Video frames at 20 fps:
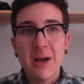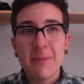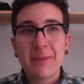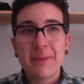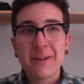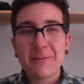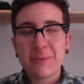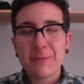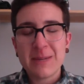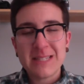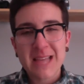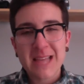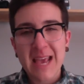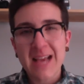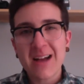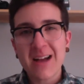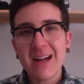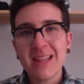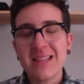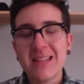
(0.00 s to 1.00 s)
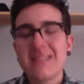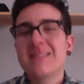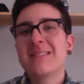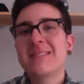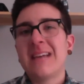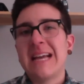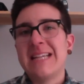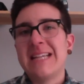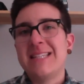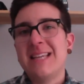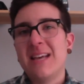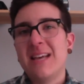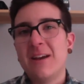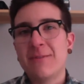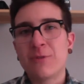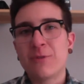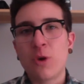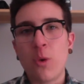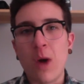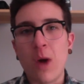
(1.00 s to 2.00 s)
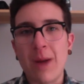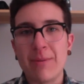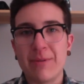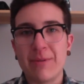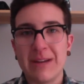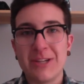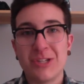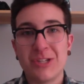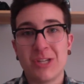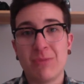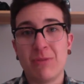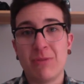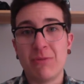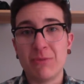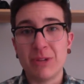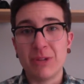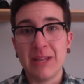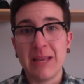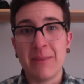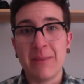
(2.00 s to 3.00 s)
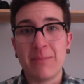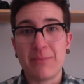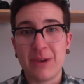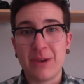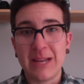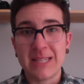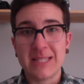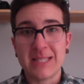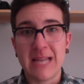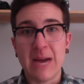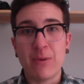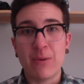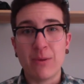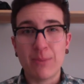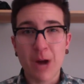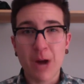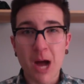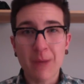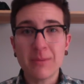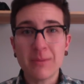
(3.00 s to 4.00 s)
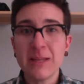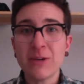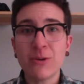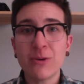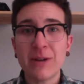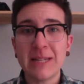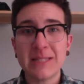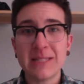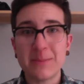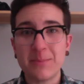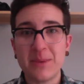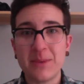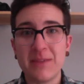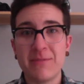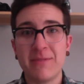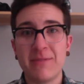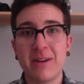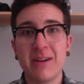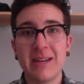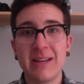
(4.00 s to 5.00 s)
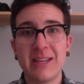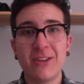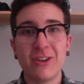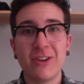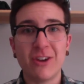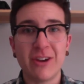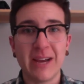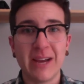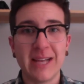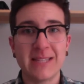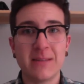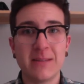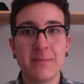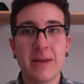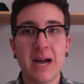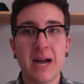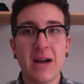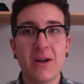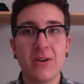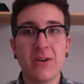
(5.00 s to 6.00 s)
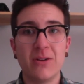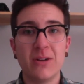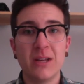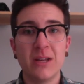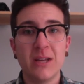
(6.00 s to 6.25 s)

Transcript: But if we take on this idea of cooperation and we really embrace that, we're probably going to be very curious about